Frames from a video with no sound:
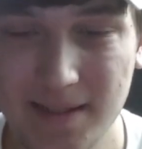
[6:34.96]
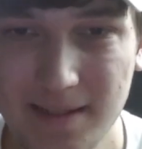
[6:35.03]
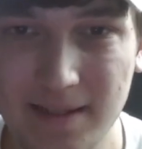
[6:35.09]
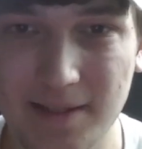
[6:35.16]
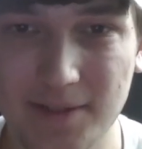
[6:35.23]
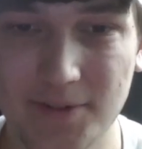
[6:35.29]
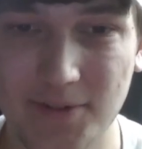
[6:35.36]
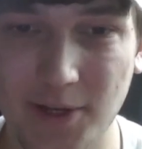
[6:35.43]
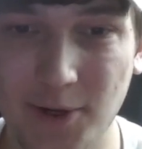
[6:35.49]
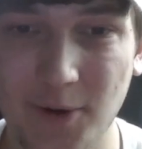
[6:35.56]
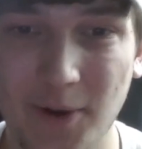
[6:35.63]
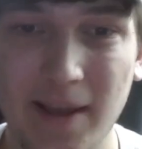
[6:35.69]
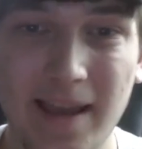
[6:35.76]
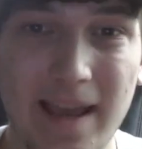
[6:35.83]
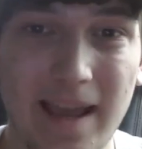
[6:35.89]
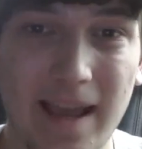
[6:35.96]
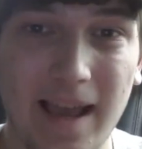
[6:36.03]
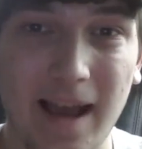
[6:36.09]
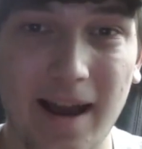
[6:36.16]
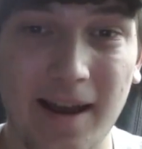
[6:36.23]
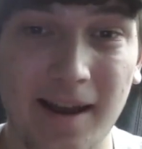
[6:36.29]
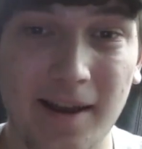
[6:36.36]
So
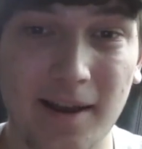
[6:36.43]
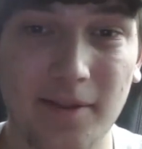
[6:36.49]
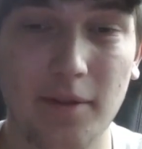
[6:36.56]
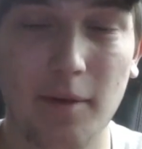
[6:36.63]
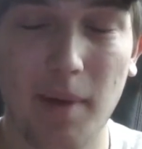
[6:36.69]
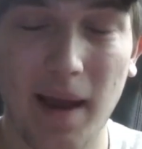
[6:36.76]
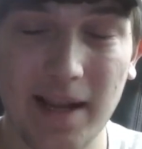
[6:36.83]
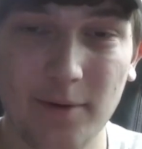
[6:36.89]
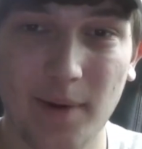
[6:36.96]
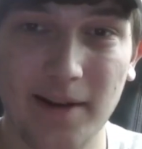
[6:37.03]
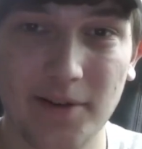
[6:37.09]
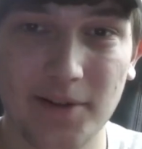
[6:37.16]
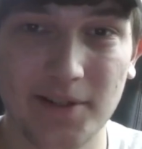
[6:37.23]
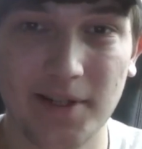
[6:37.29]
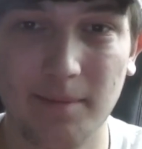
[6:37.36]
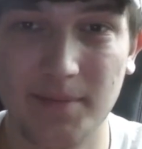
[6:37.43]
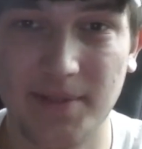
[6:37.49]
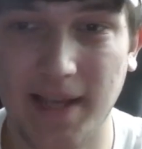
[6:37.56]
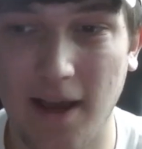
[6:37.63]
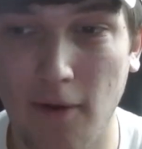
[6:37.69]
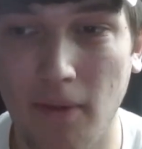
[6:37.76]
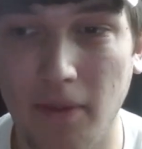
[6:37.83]
the Bikeriders comes
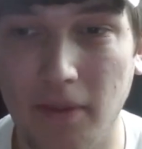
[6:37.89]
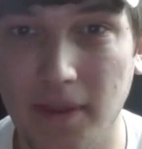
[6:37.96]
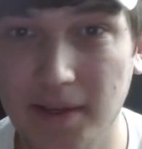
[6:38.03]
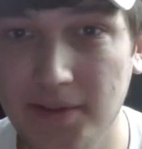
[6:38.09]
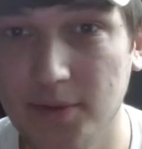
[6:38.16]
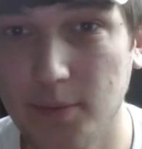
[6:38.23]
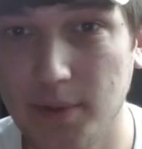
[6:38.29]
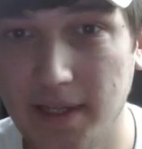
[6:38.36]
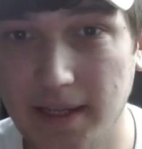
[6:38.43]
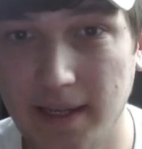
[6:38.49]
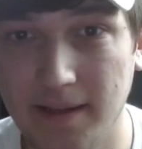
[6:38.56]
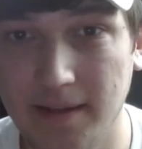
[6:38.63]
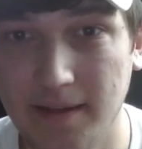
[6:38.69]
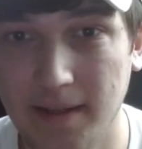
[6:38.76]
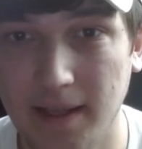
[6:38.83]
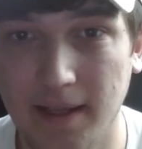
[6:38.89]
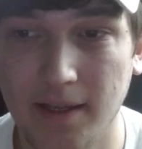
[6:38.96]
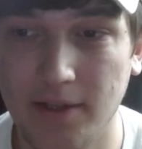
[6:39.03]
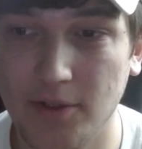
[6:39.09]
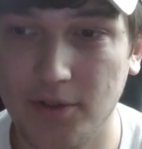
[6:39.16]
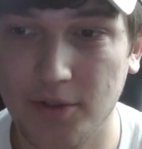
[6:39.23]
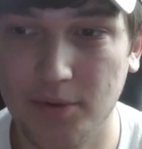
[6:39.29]
out this weekend,
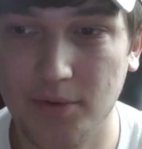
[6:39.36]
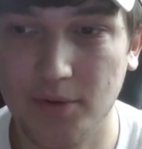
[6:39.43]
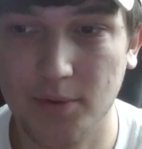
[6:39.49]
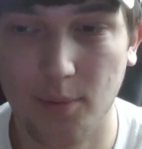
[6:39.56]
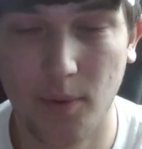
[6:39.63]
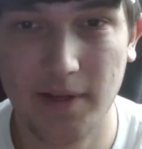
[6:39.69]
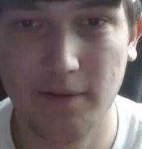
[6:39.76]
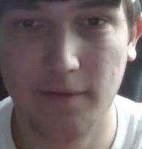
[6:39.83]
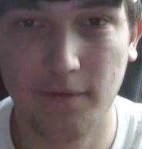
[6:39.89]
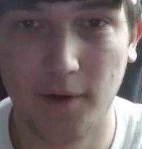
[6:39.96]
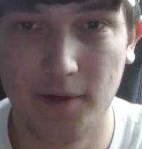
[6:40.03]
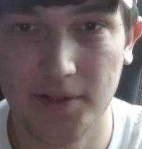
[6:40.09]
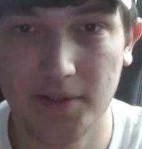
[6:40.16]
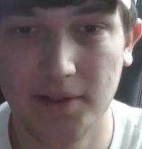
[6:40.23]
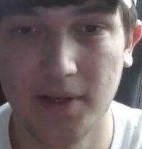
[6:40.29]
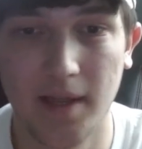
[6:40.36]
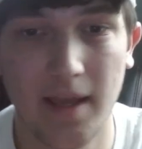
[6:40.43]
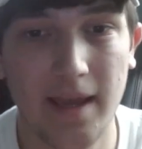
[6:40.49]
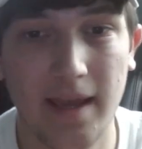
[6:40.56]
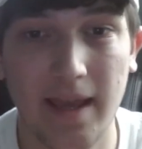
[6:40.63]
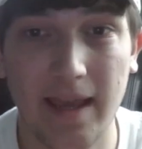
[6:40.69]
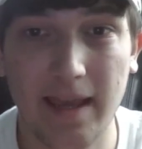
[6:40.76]
June 21st.
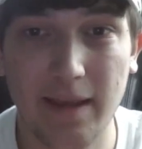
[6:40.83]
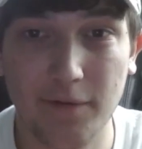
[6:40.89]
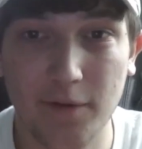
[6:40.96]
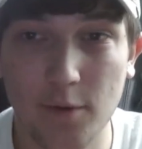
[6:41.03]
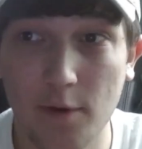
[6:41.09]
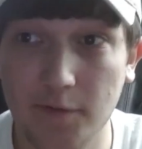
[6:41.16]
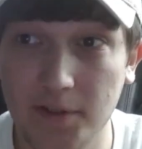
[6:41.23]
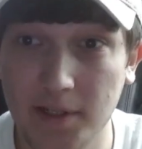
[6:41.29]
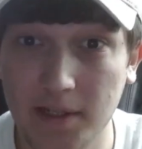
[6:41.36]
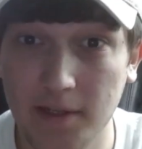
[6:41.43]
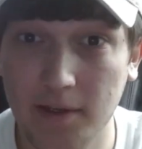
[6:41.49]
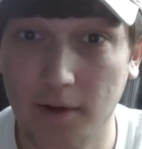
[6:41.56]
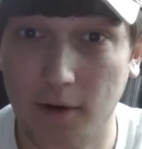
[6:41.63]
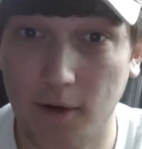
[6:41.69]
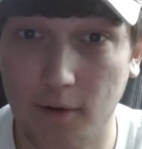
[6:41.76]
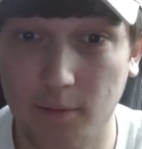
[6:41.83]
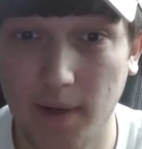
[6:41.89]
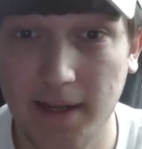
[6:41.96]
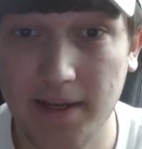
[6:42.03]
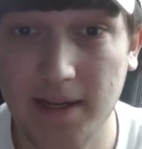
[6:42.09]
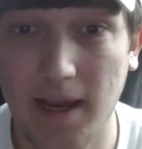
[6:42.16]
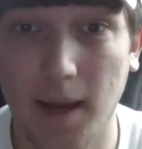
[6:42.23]
If you have seen it
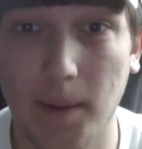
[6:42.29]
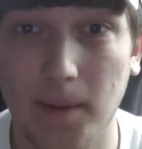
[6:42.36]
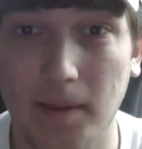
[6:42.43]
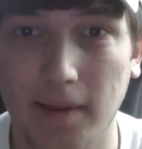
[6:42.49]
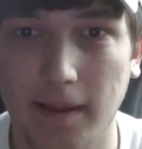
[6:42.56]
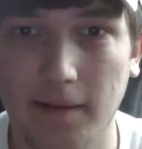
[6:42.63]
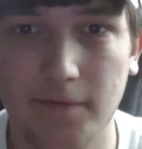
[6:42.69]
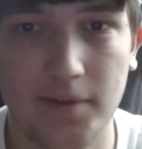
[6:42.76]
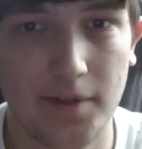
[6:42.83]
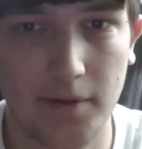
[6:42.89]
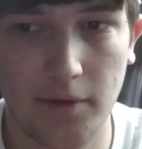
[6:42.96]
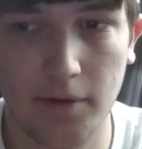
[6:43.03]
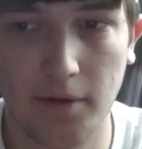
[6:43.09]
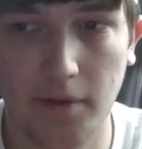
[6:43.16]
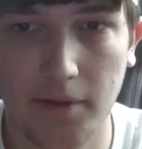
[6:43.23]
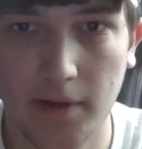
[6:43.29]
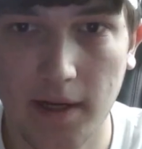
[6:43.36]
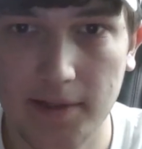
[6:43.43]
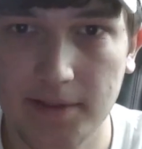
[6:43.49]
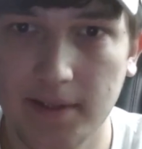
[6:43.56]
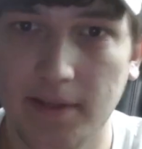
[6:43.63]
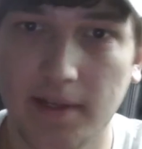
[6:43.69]
already, I would love to know your
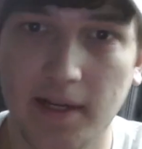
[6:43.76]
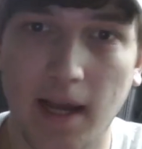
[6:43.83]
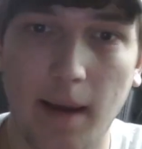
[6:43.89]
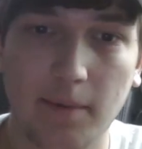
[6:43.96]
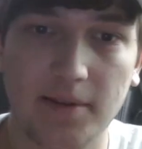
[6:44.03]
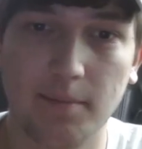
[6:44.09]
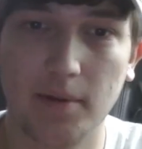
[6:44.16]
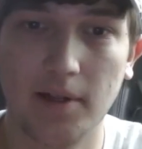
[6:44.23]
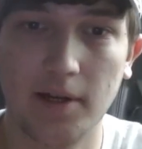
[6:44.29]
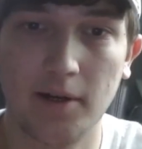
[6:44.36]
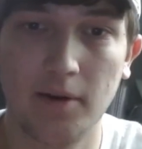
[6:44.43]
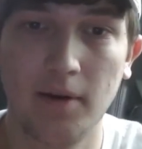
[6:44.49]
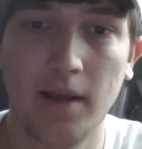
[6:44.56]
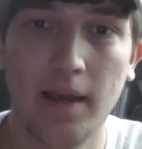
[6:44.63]
thoughts in the comments below.